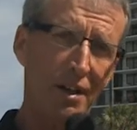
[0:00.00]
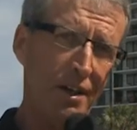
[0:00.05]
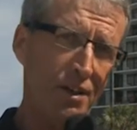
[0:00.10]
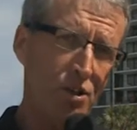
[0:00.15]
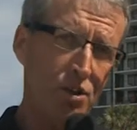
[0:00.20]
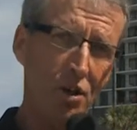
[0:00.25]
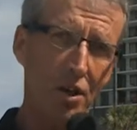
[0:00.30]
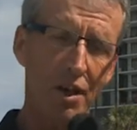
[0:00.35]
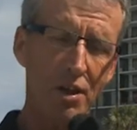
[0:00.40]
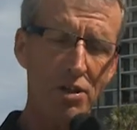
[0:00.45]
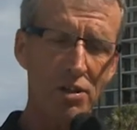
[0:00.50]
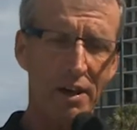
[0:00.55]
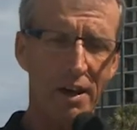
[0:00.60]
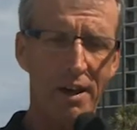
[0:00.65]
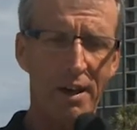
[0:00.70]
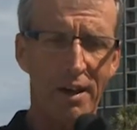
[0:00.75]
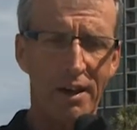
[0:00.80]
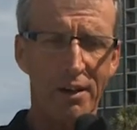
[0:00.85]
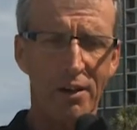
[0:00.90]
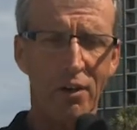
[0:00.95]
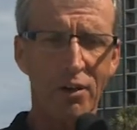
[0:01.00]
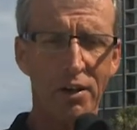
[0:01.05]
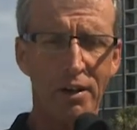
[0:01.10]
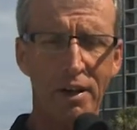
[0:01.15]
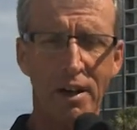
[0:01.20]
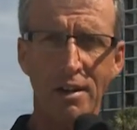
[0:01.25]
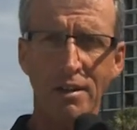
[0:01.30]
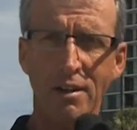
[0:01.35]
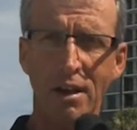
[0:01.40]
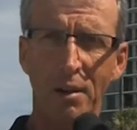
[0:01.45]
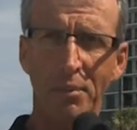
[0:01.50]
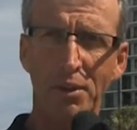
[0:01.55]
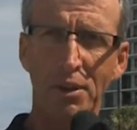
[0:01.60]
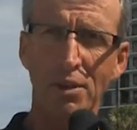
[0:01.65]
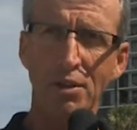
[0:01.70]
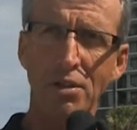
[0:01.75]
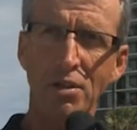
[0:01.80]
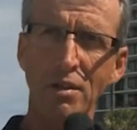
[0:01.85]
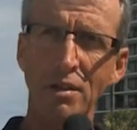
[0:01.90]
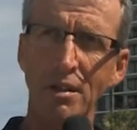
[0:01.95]
I judge, I organize
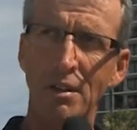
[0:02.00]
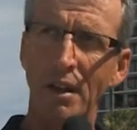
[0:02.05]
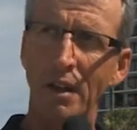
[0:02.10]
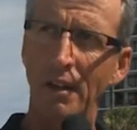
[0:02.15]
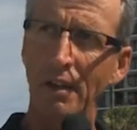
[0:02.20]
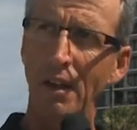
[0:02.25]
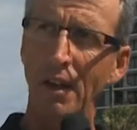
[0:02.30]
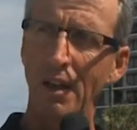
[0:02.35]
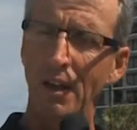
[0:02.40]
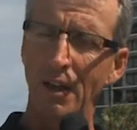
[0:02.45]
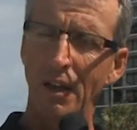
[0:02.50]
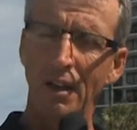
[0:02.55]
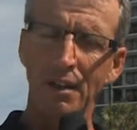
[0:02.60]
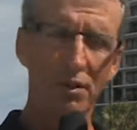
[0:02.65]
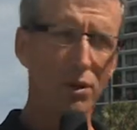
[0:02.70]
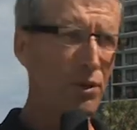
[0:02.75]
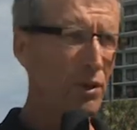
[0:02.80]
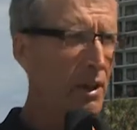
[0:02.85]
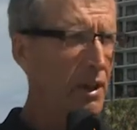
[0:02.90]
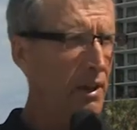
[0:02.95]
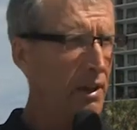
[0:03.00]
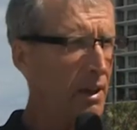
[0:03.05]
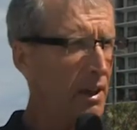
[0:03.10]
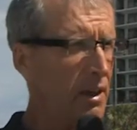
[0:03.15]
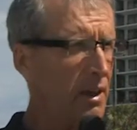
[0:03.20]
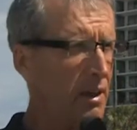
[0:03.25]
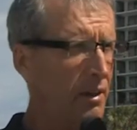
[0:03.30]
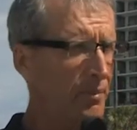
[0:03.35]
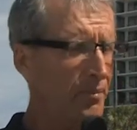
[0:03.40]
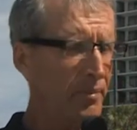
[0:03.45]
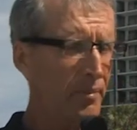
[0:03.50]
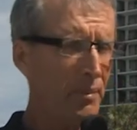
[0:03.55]
competitions, and I do clinic.